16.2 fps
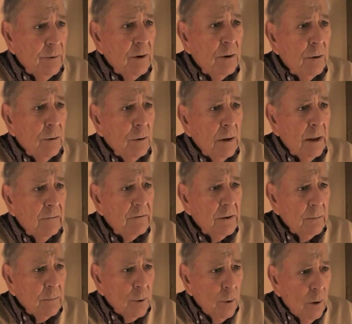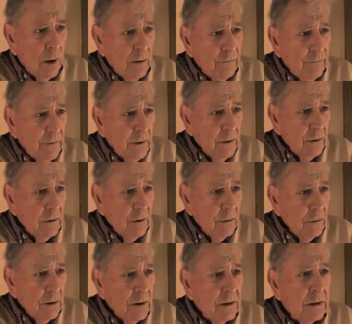you'd go have some coffee and
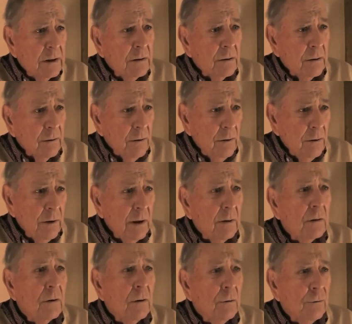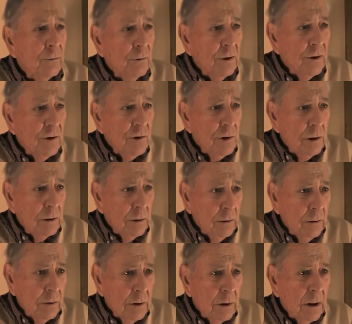donuts and go through the
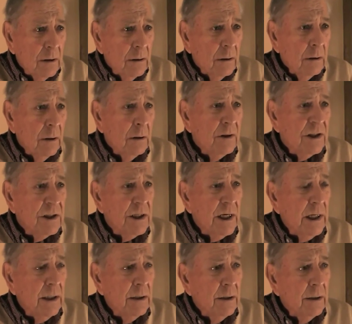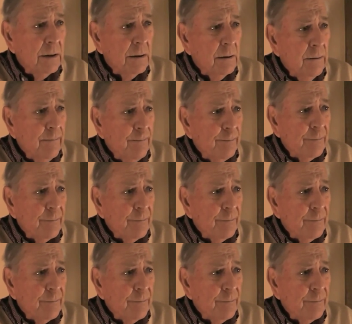jungle, and you got a little stand there,